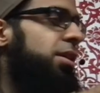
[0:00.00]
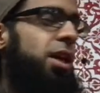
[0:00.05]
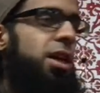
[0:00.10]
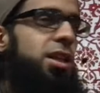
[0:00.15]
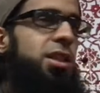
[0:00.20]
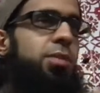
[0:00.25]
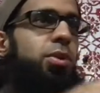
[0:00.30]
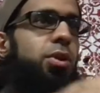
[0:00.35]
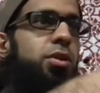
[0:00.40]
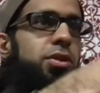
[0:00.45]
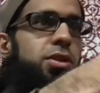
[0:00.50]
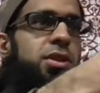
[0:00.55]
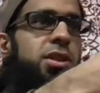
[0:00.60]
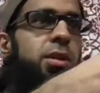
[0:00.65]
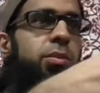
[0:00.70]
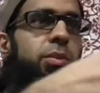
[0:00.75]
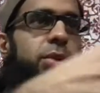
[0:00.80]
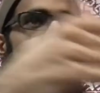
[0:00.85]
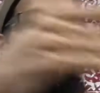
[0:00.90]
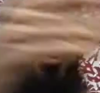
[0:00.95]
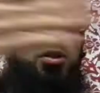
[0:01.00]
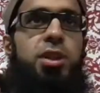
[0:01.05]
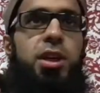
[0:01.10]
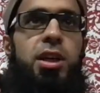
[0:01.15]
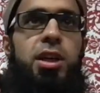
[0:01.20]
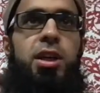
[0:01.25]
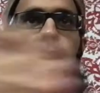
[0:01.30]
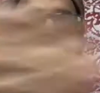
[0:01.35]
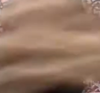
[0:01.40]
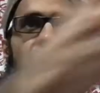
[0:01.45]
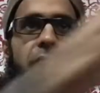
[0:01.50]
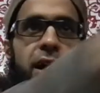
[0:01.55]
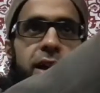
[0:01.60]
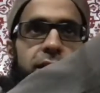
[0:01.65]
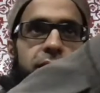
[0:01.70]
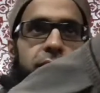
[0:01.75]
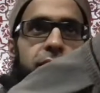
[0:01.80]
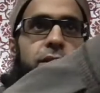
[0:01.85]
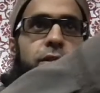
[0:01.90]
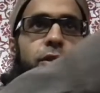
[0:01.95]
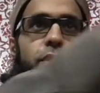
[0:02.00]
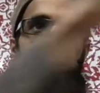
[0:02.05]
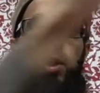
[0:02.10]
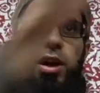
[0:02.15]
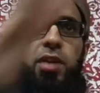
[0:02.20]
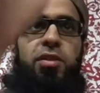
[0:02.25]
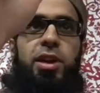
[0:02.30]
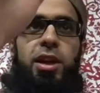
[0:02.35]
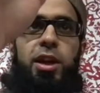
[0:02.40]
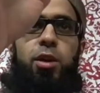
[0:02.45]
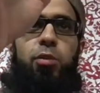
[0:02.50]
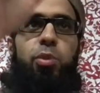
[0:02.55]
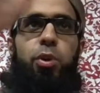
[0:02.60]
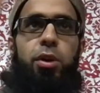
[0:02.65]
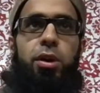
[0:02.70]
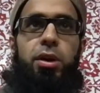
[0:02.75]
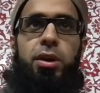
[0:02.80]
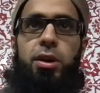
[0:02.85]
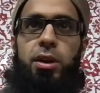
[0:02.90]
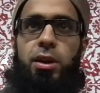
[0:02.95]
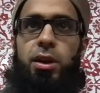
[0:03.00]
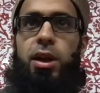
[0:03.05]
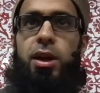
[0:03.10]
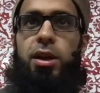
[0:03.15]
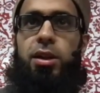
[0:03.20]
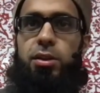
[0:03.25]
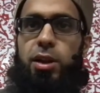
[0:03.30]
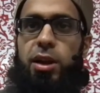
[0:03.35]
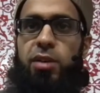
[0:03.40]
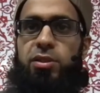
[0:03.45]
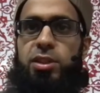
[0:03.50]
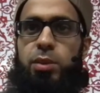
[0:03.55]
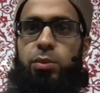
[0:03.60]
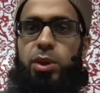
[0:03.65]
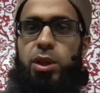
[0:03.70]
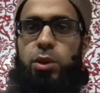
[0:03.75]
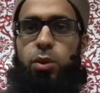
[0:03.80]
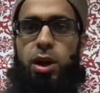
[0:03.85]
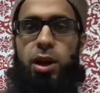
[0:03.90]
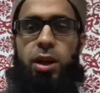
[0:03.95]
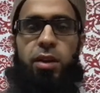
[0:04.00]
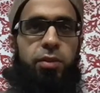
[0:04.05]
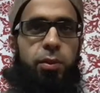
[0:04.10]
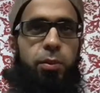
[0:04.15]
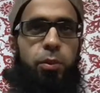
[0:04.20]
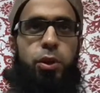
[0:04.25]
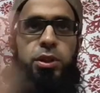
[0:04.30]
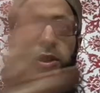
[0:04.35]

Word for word: As opposed to somebody who's getting a ride, or you have an airport and you have somebody walking from one